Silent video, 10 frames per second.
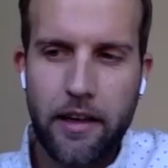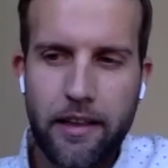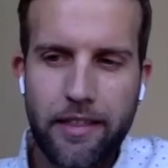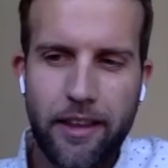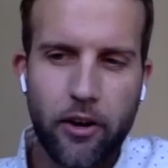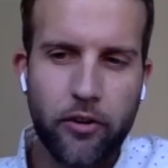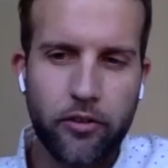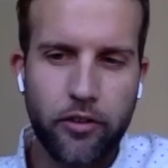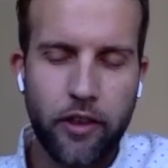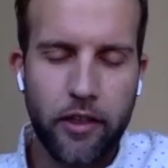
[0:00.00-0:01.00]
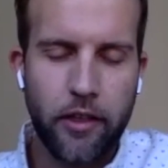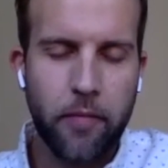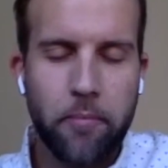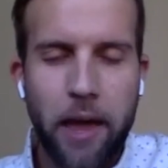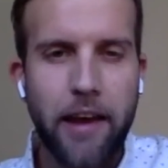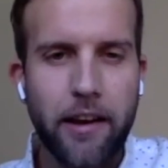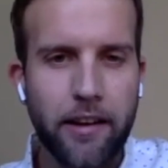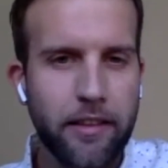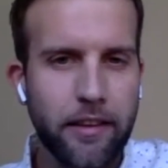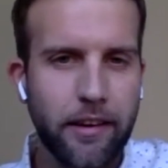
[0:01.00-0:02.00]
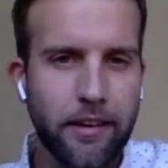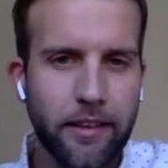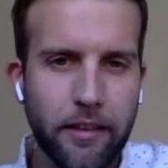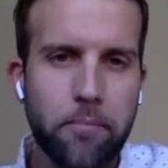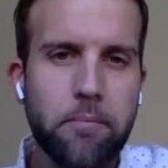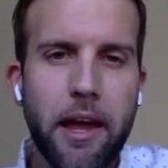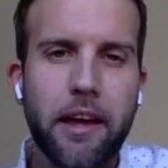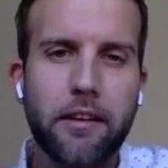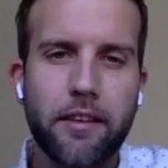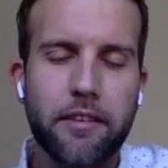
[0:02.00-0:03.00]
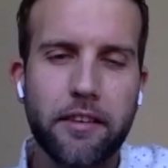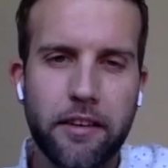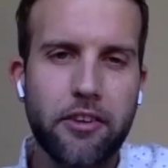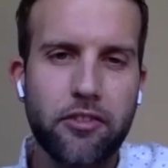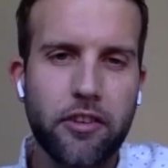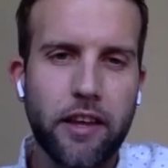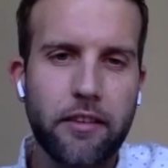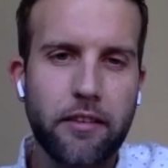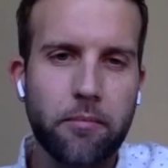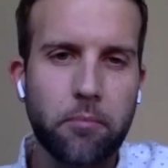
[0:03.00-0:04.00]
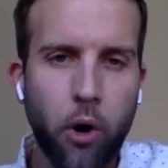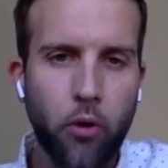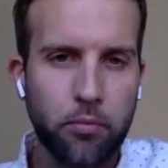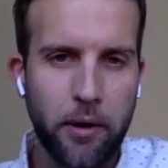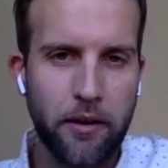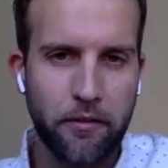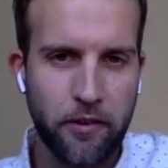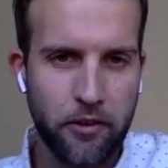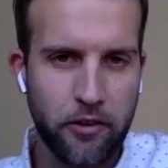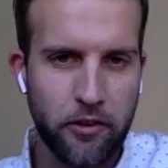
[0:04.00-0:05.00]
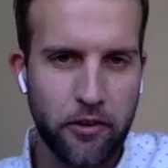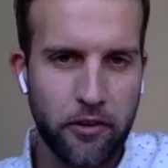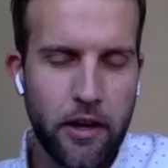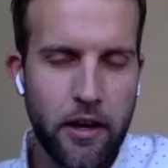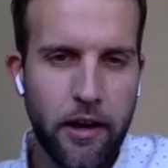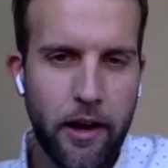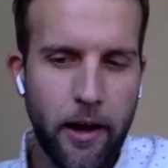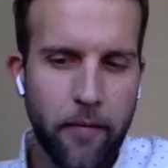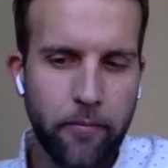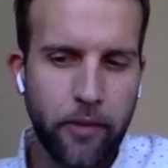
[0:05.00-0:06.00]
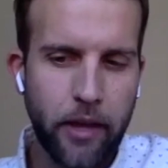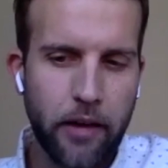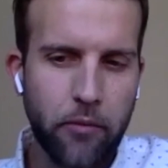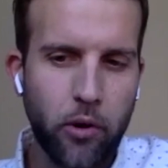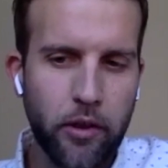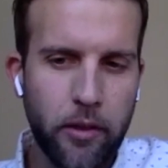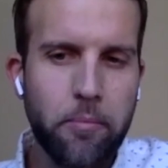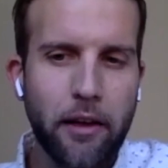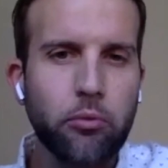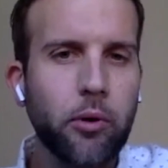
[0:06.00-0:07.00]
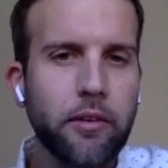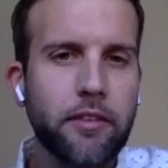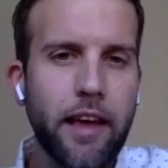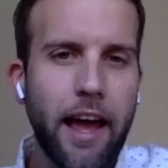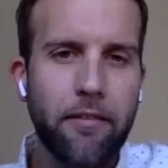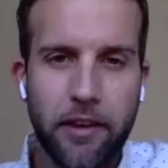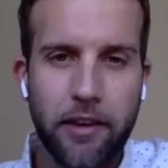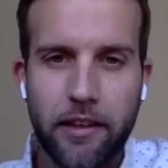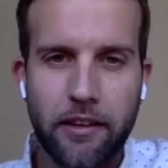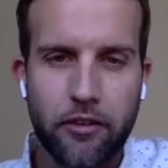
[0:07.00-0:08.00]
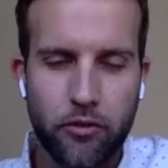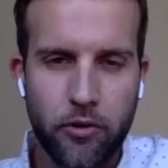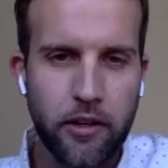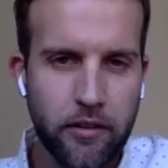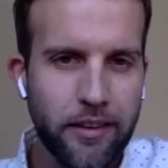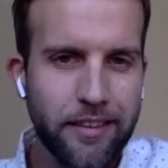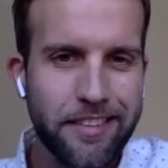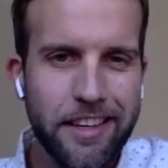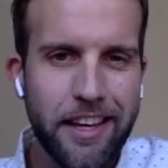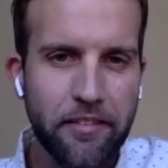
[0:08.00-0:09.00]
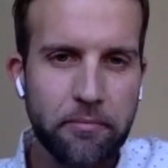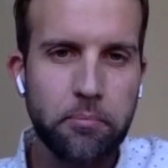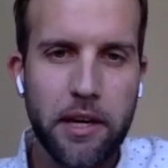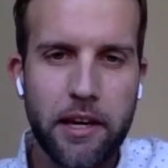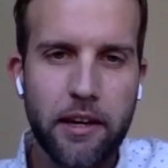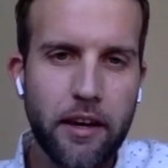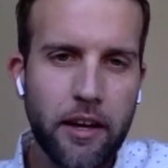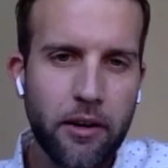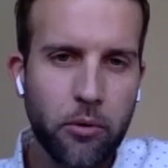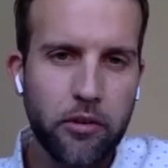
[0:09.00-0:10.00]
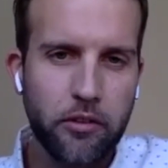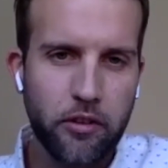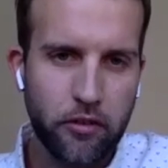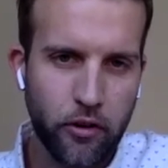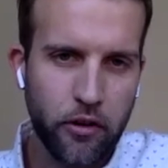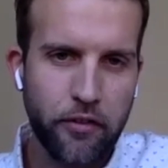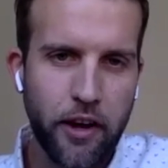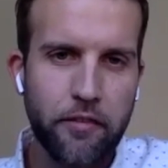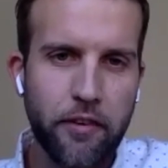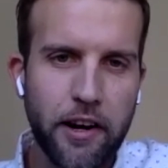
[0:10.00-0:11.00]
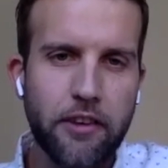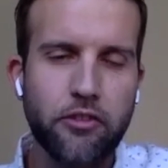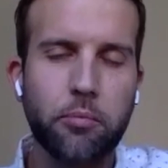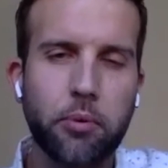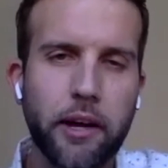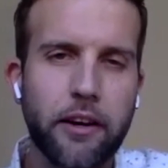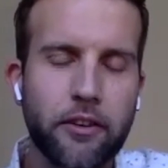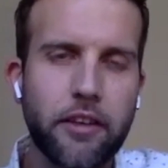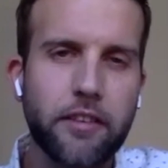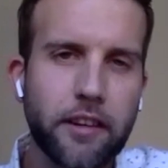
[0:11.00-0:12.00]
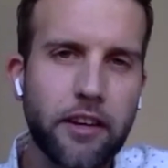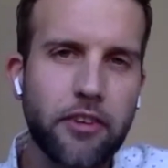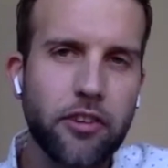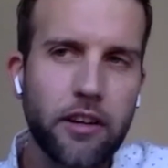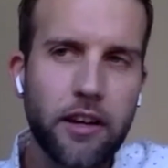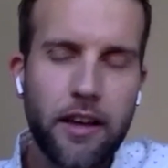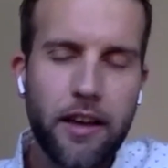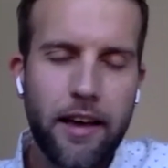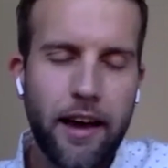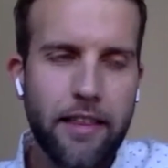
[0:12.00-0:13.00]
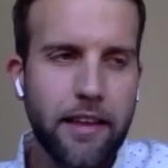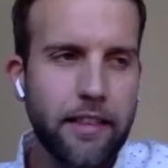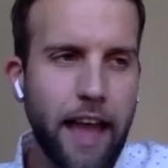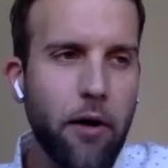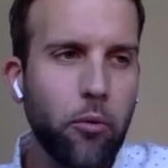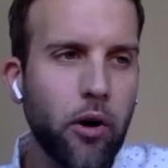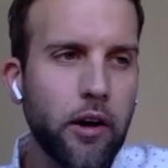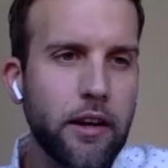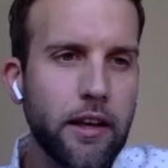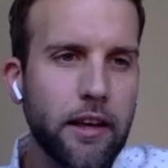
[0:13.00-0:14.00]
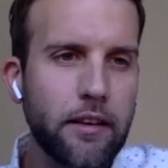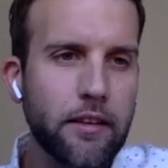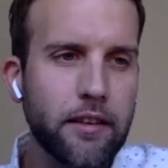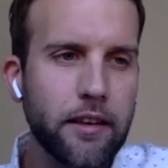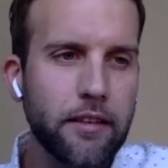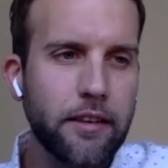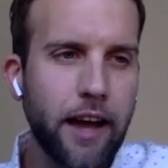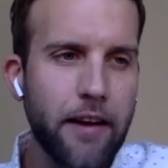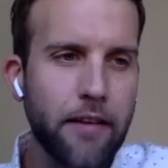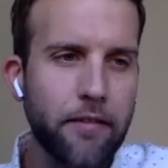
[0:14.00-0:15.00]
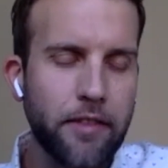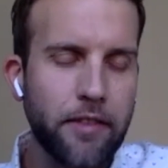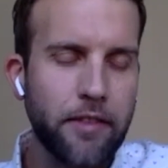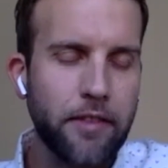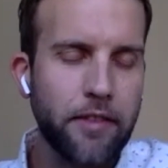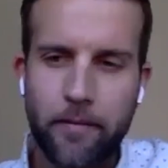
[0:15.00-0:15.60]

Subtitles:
there's the main designation that's most beneficial and one of the best ones to have in the industry is the CFP, which is the Certified Financial Planner designation. I think that one is kind of the